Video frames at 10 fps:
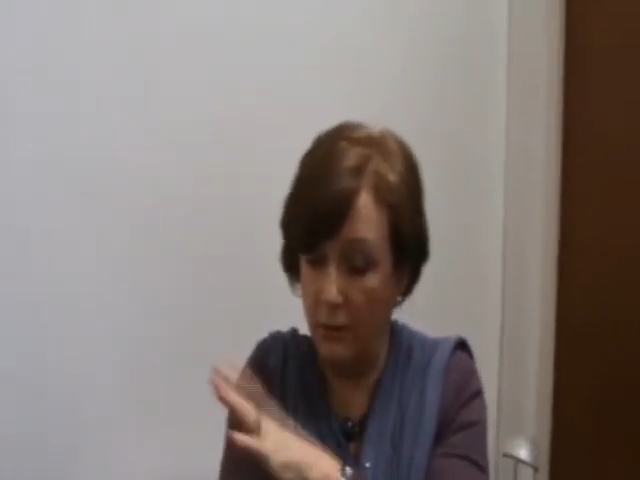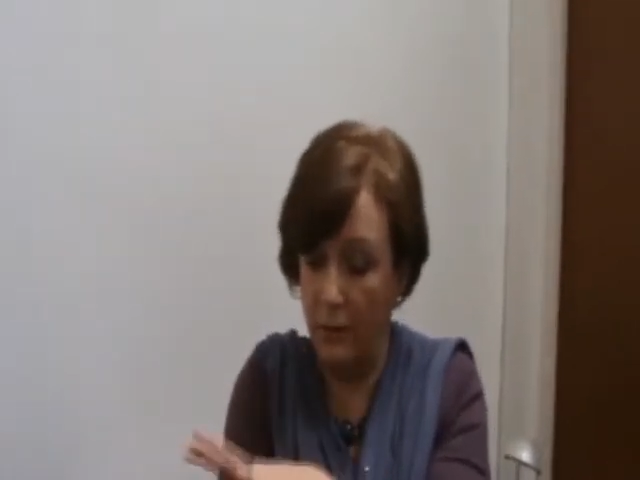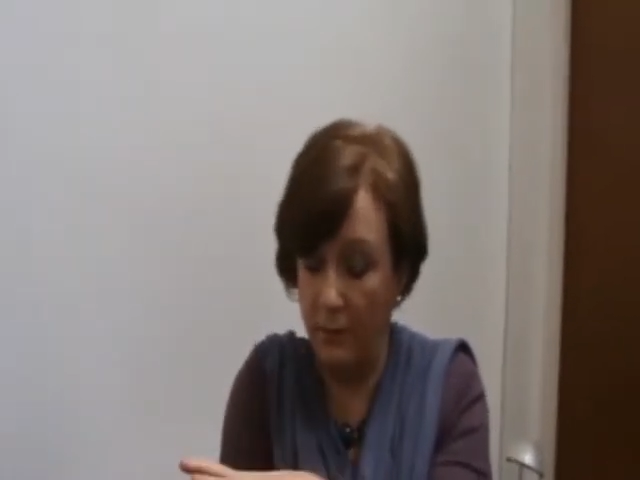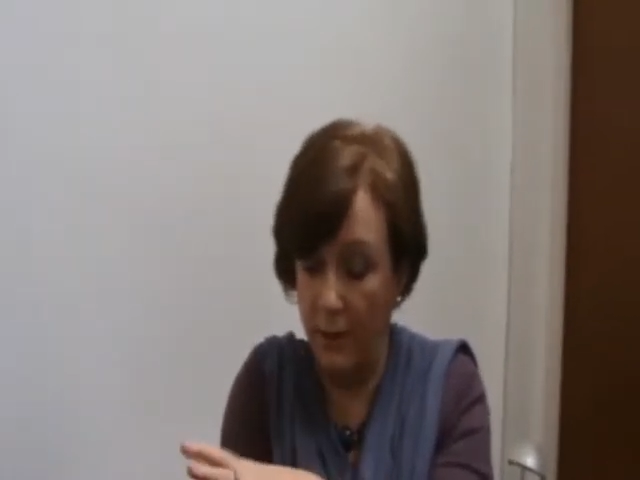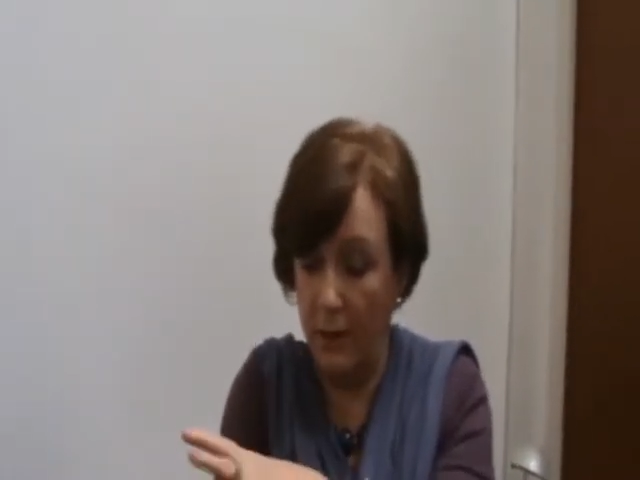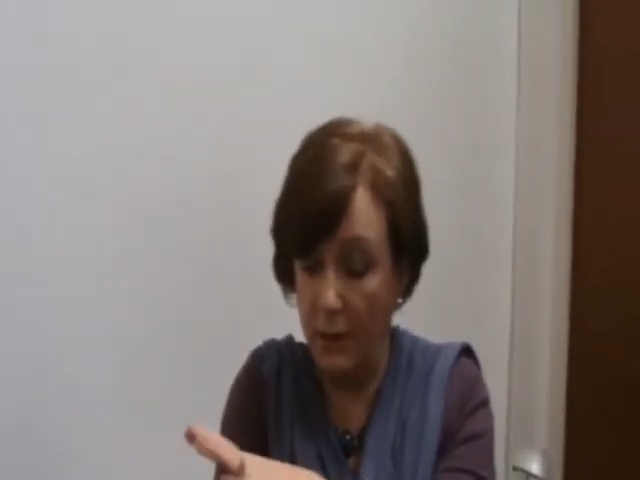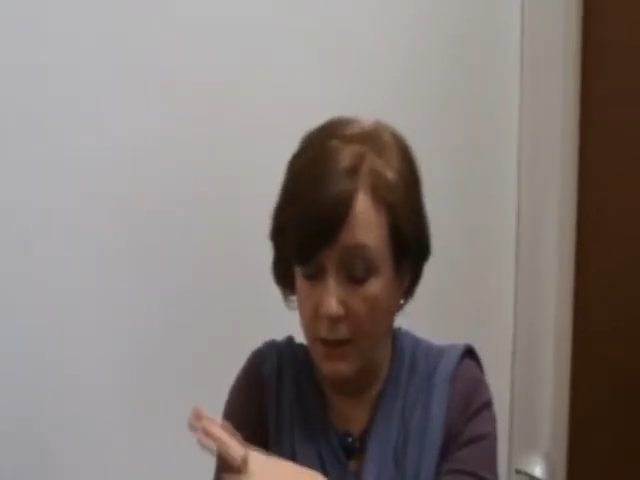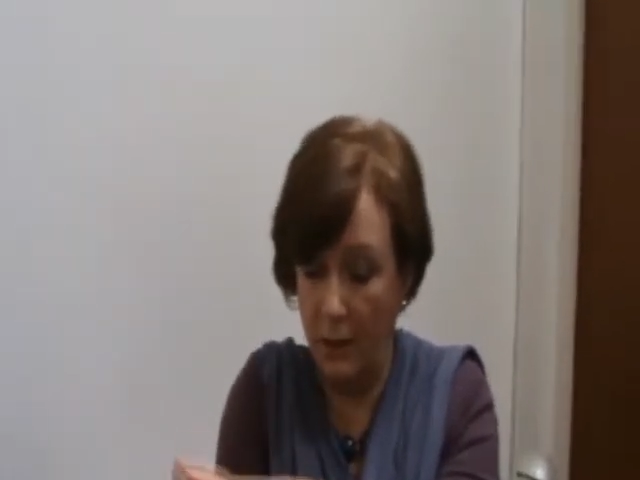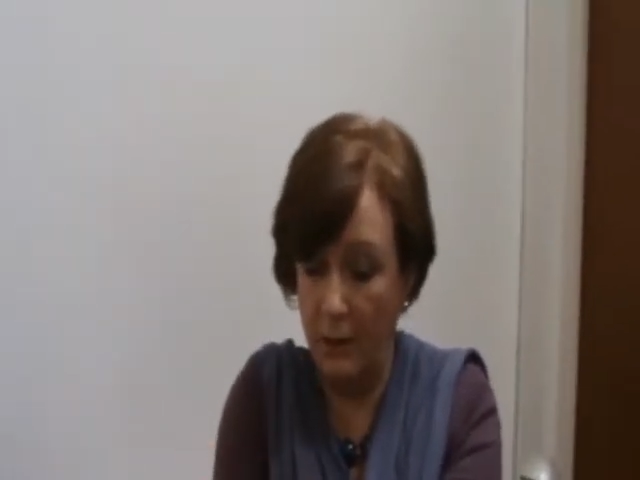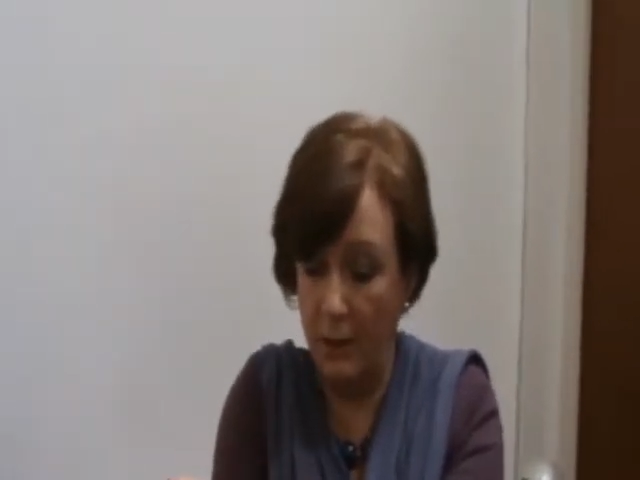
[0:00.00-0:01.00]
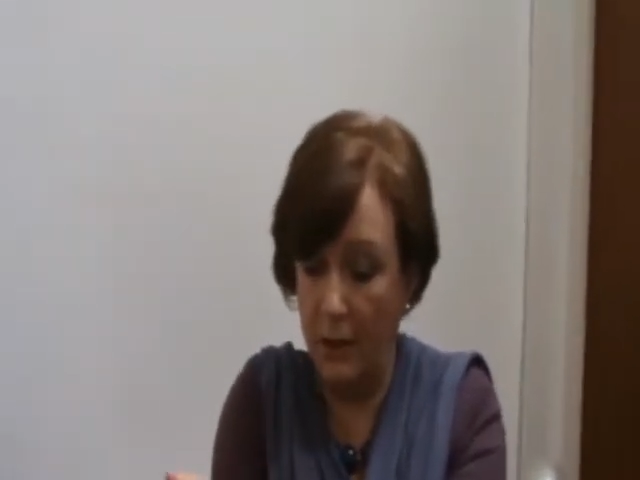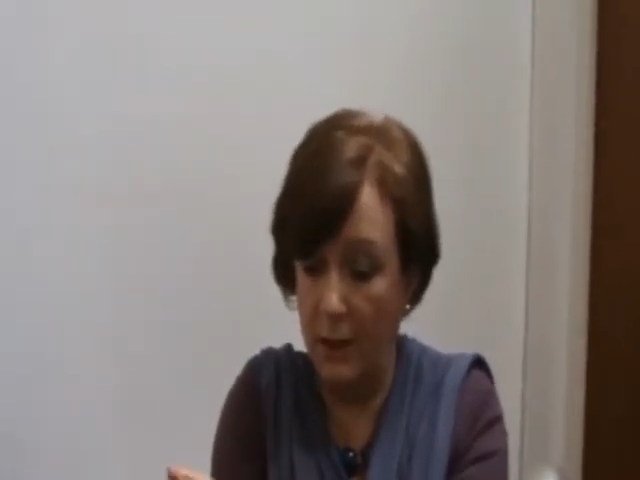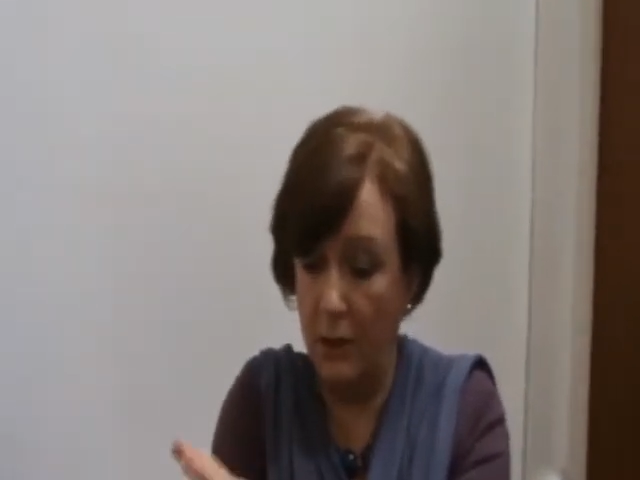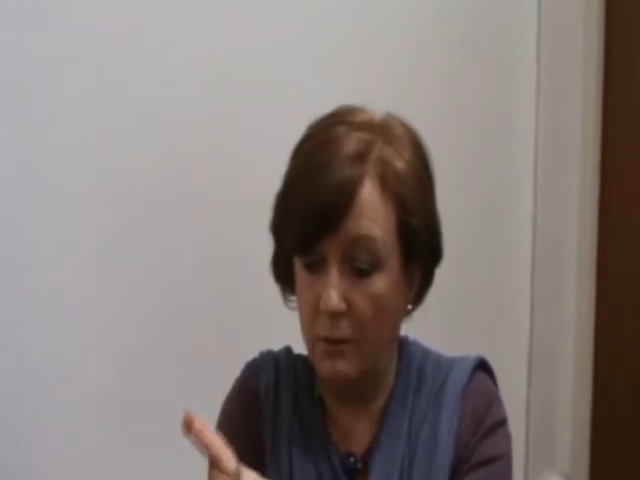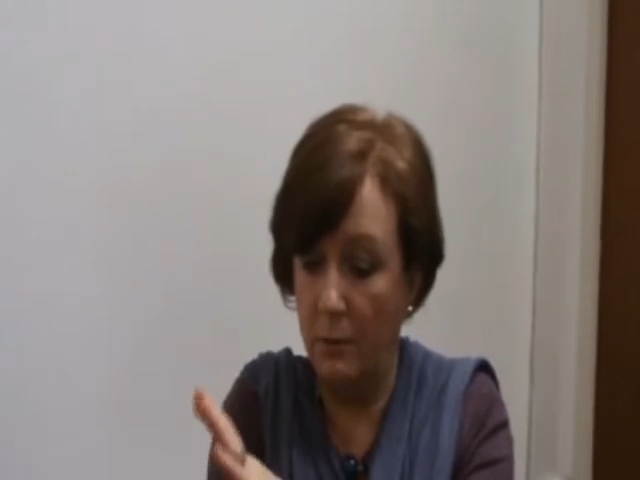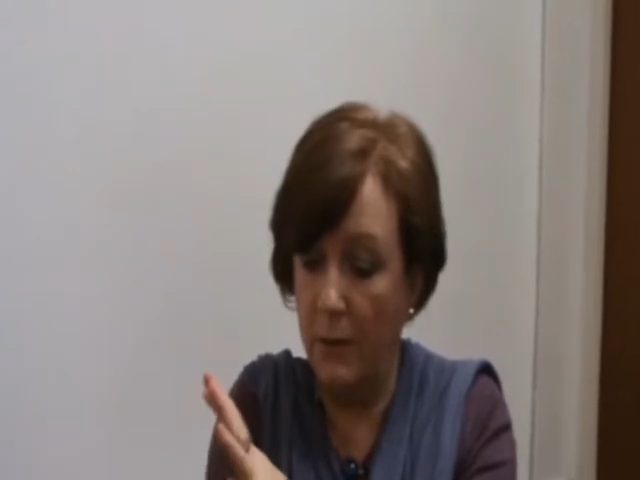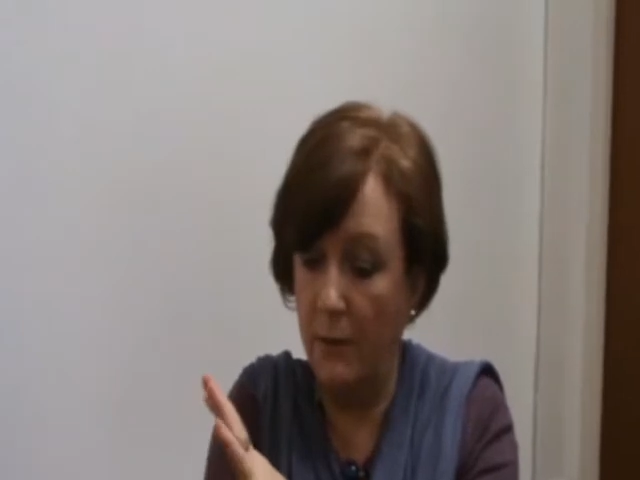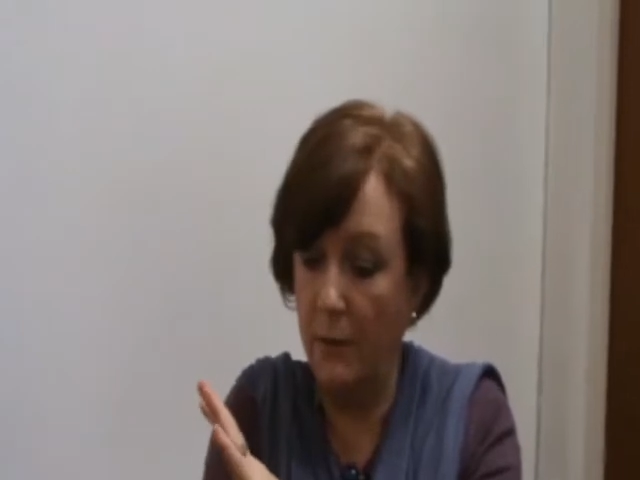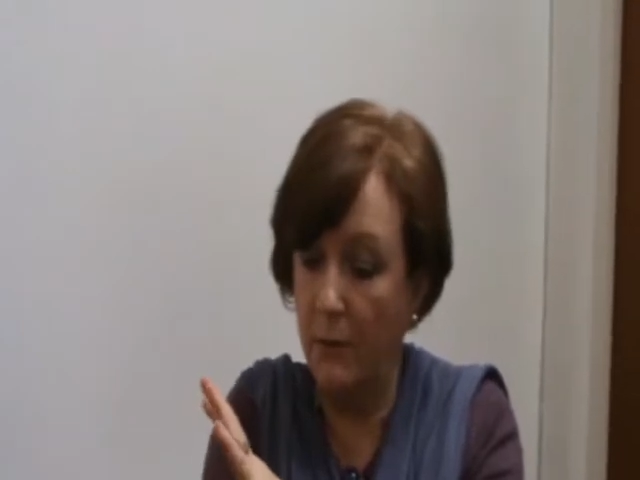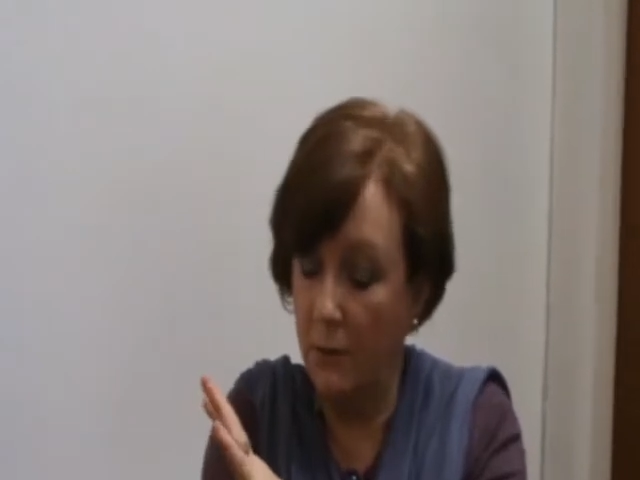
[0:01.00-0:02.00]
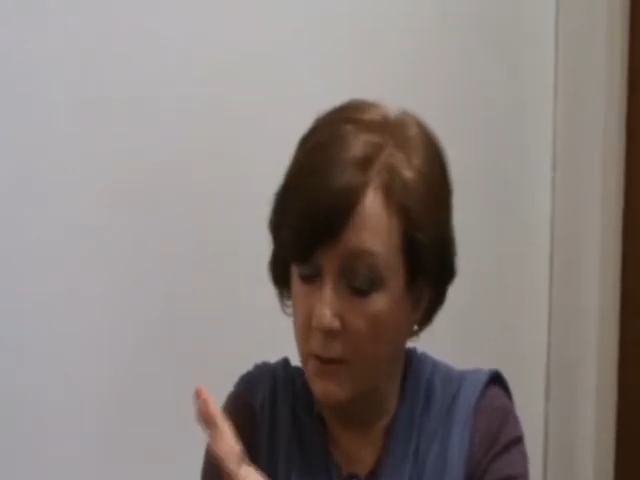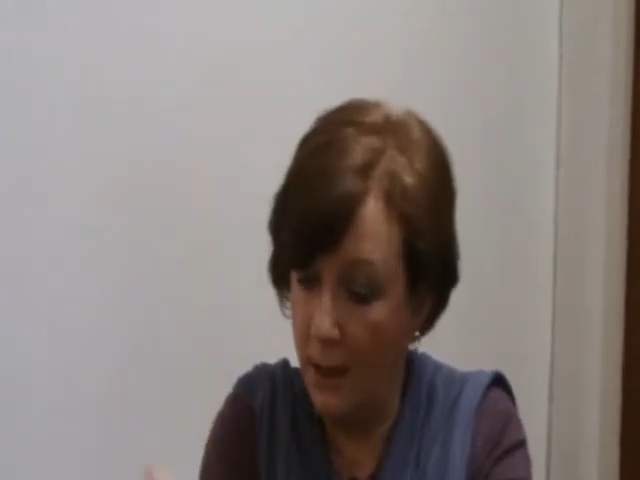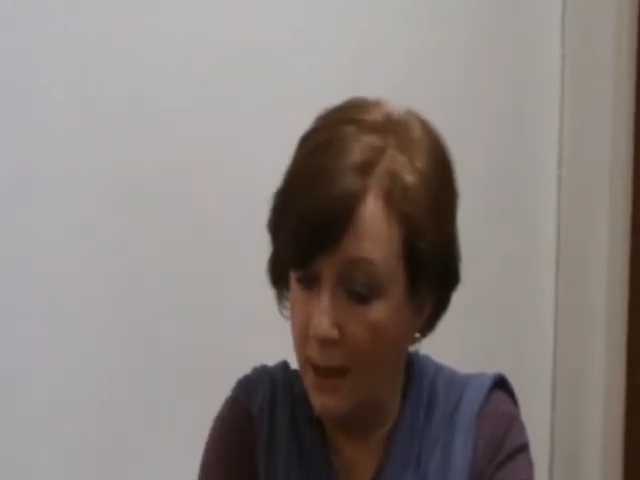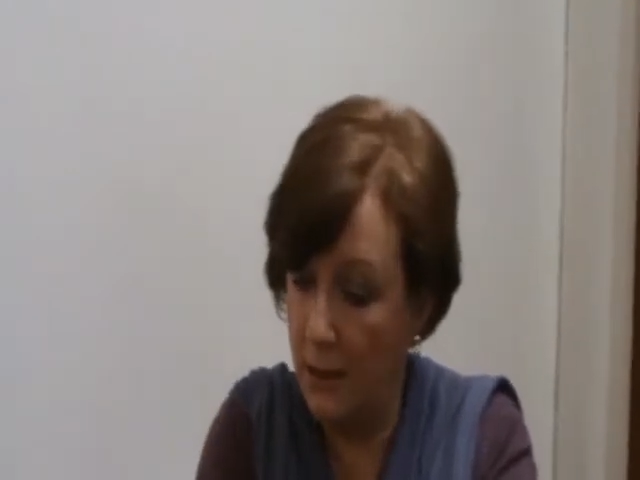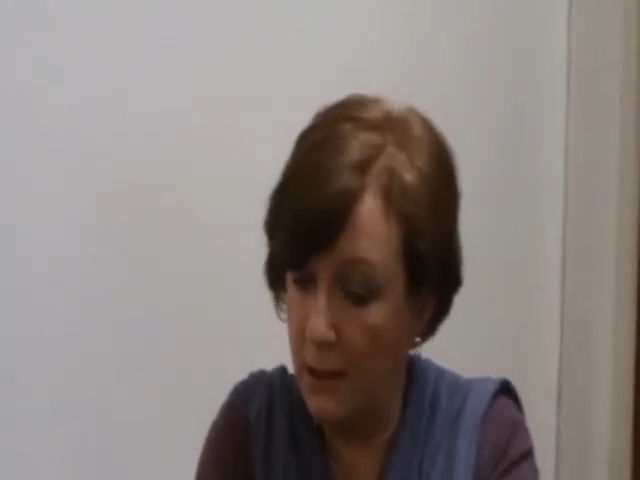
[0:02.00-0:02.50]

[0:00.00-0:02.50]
They're in close location, but if you can get